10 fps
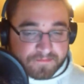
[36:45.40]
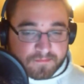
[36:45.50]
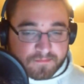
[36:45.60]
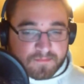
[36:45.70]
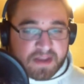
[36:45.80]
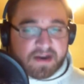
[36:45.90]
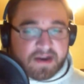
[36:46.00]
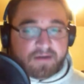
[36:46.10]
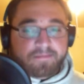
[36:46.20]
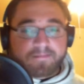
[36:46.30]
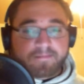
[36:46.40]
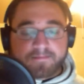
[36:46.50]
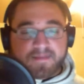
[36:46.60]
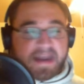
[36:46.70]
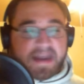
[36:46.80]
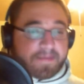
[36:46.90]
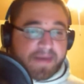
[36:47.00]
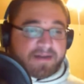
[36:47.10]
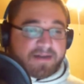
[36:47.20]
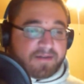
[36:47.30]
You know, keep the battery life
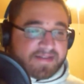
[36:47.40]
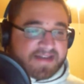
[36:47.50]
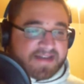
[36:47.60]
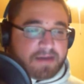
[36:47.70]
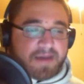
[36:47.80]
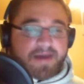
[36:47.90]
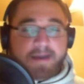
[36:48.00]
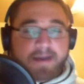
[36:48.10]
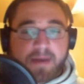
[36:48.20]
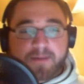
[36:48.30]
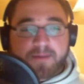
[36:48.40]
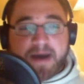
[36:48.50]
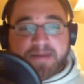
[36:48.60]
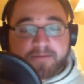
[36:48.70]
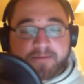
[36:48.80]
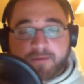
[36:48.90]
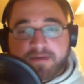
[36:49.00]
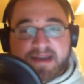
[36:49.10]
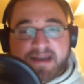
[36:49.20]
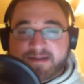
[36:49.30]
the same. Maybe pop that 4,000
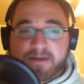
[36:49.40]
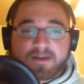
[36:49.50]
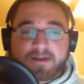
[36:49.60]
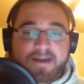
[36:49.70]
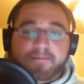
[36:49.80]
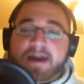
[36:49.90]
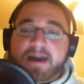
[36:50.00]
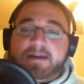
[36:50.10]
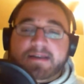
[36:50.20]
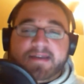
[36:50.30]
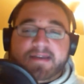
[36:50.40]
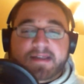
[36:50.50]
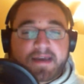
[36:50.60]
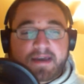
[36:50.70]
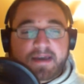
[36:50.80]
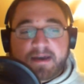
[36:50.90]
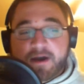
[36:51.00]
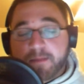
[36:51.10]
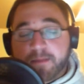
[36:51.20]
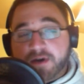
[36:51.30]
milliamp battery that's in the
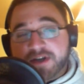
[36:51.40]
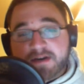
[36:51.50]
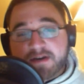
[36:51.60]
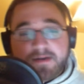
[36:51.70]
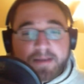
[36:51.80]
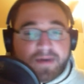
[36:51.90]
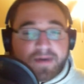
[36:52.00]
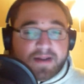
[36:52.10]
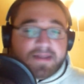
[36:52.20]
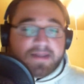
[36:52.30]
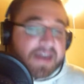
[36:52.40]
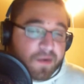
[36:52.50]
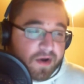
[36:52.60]
Motion and put it in the key 1.